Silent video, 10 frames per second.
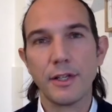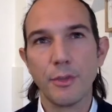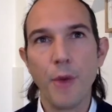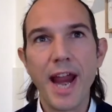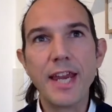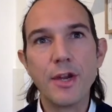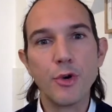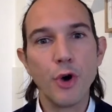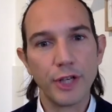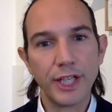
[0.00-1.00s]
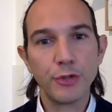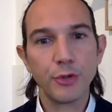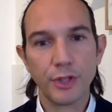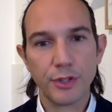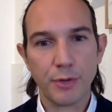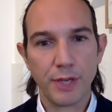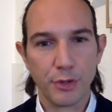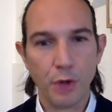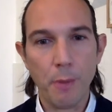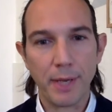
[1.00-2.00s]
the way you got into the
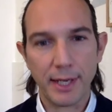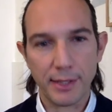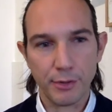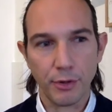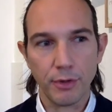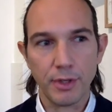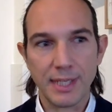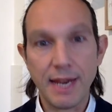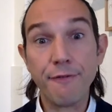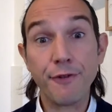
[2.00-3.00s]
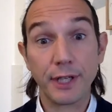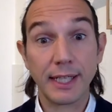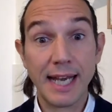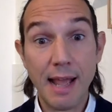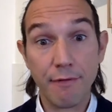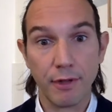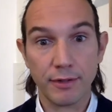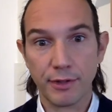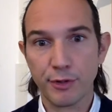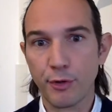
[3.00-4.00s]
stress topic is on different
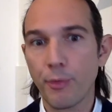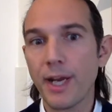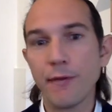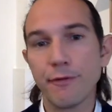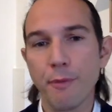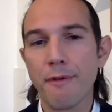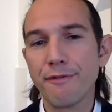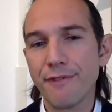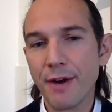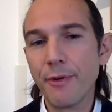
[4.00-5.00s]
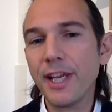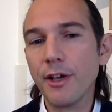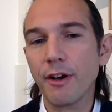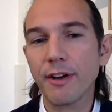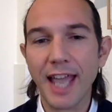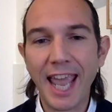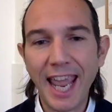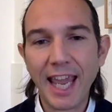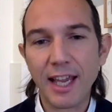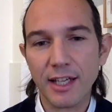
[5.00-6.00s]
levels. It's already from a very young
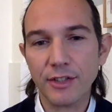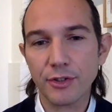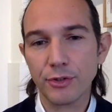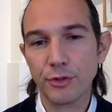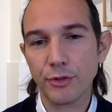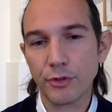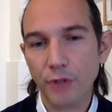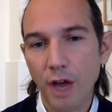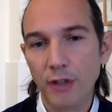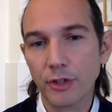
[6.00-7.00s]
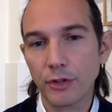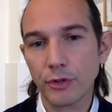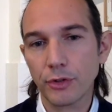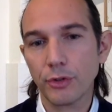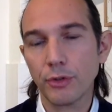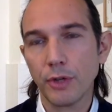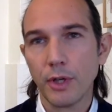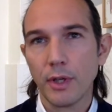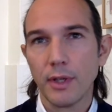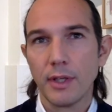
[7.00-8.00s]
age, you started to
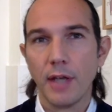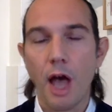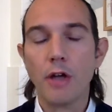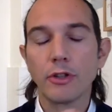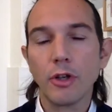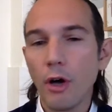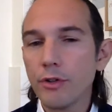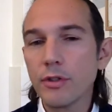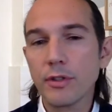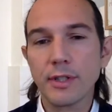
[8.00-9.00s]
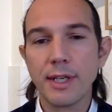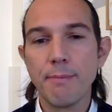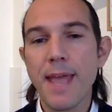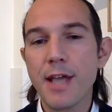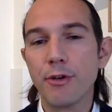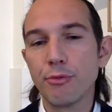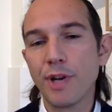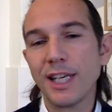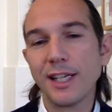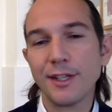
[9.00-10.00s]
unconsciously make
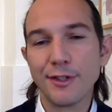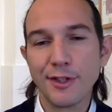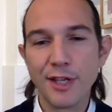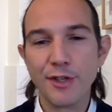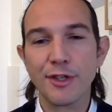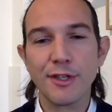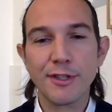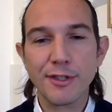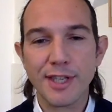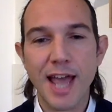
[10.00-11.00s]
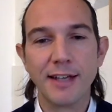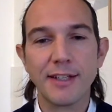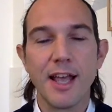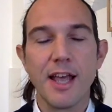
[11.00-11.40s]
already decisions that